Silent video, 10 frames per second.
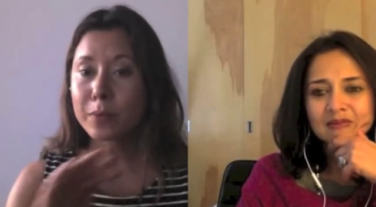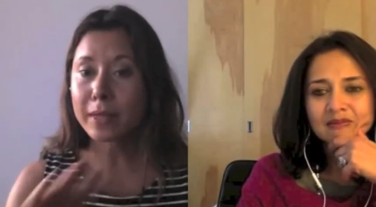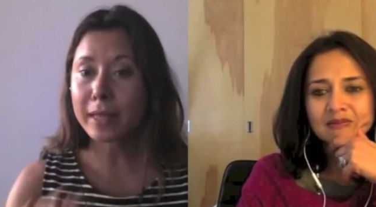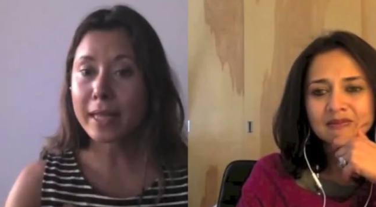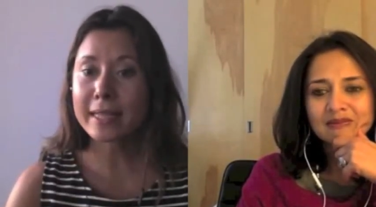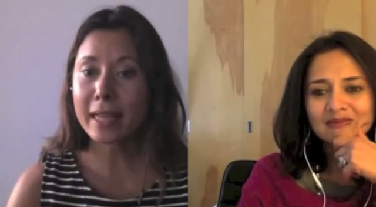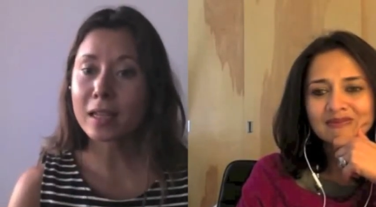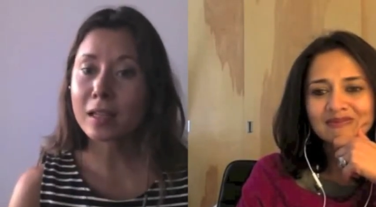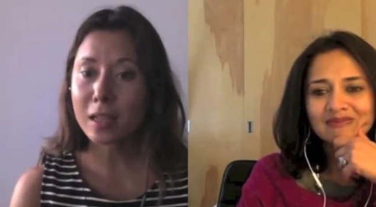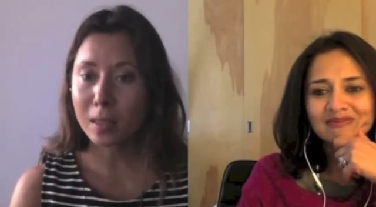Speaker 1: let's get a
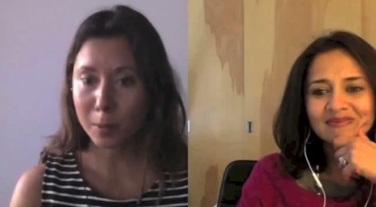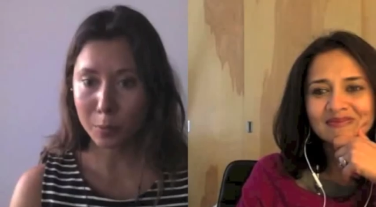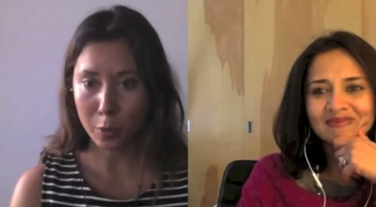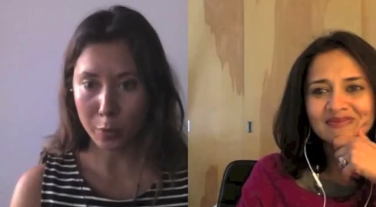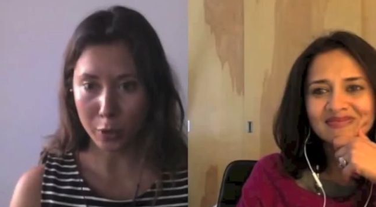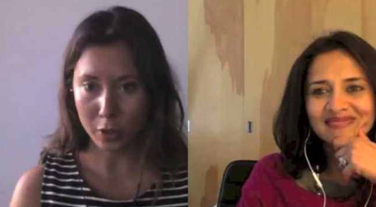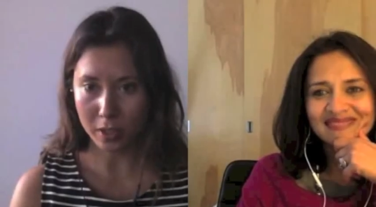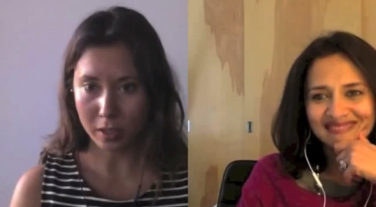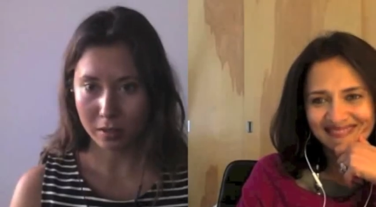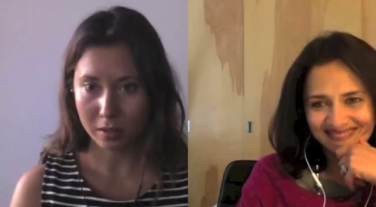little bit more
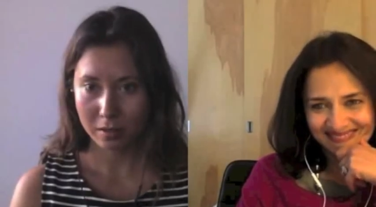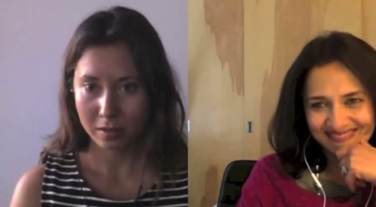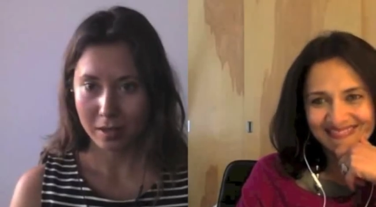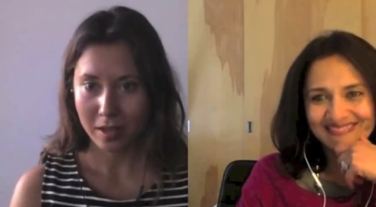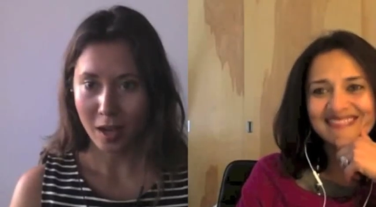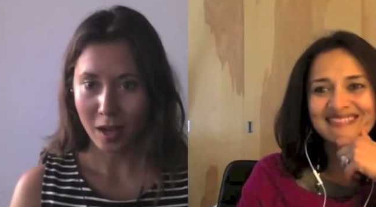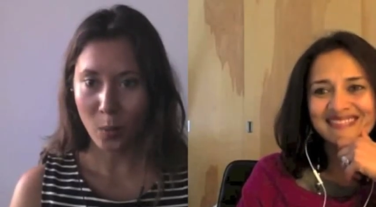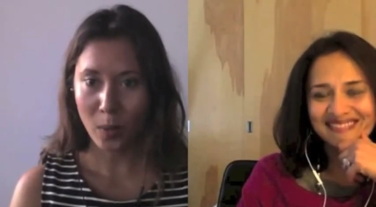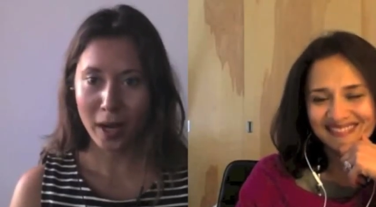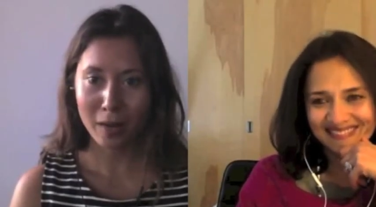personal
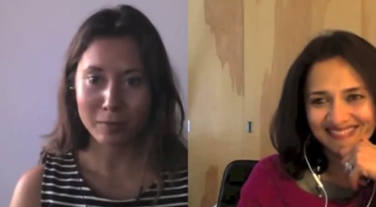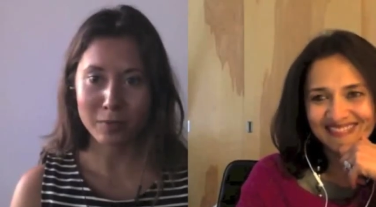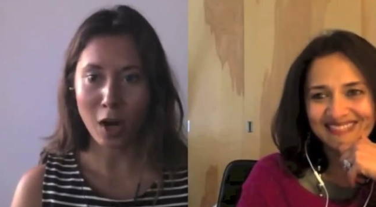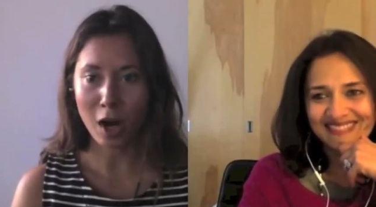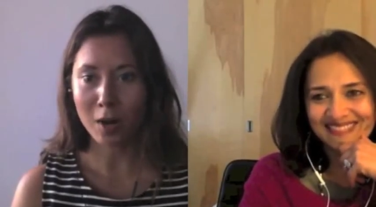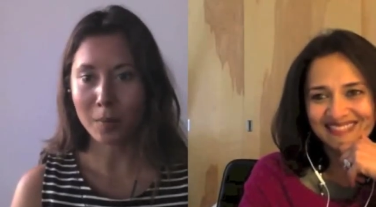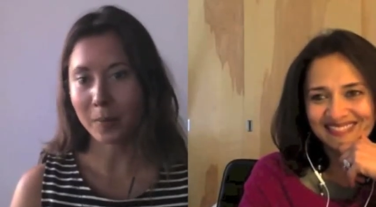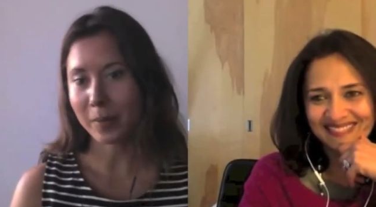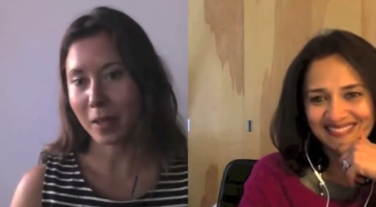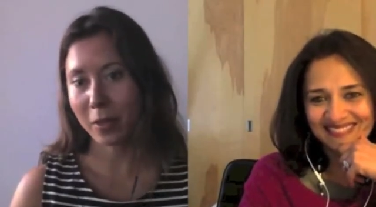away from
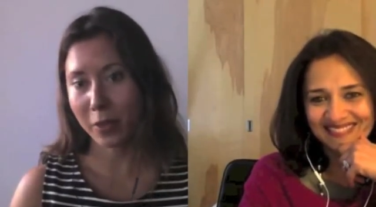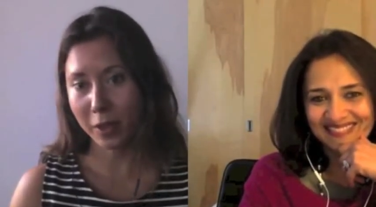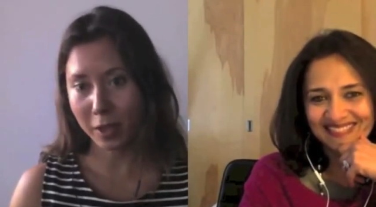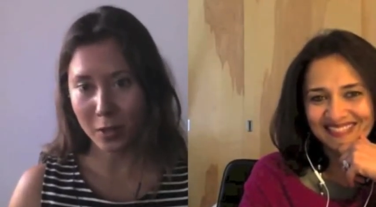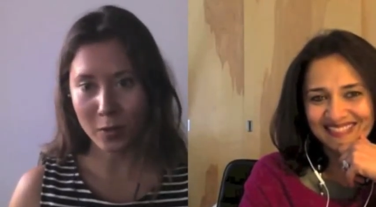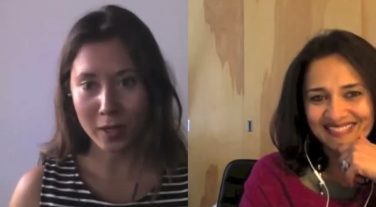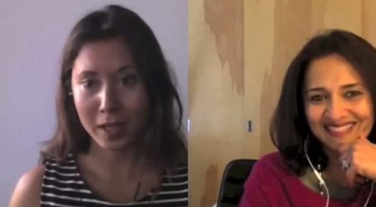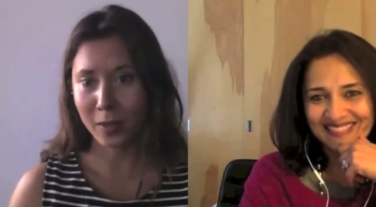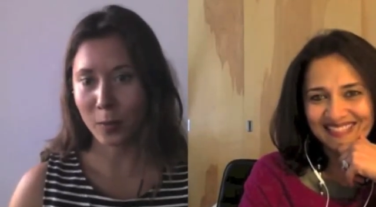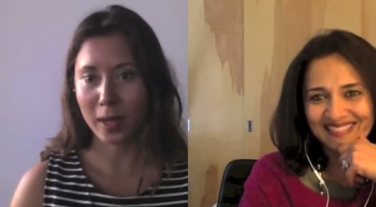the theory
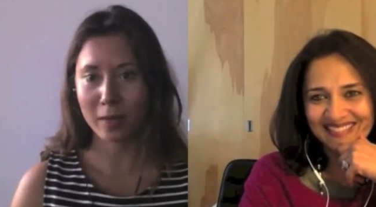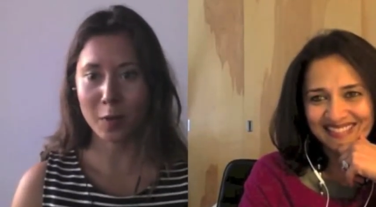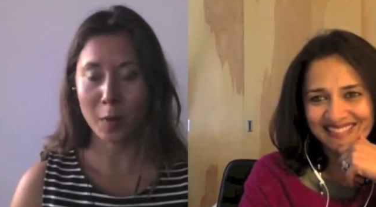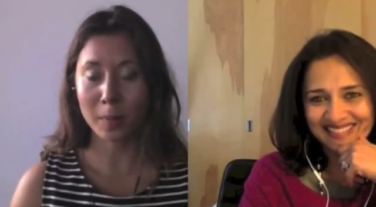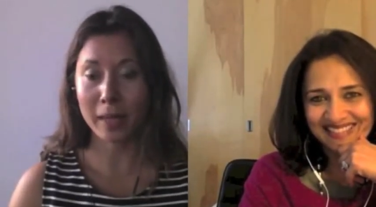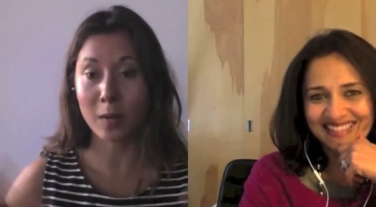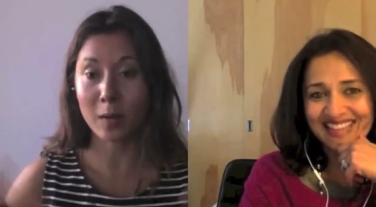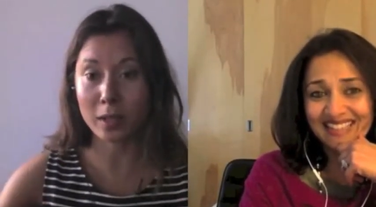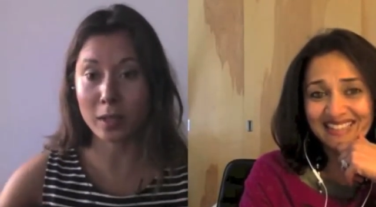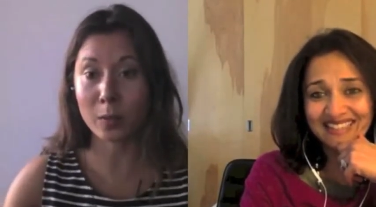away from like what yes.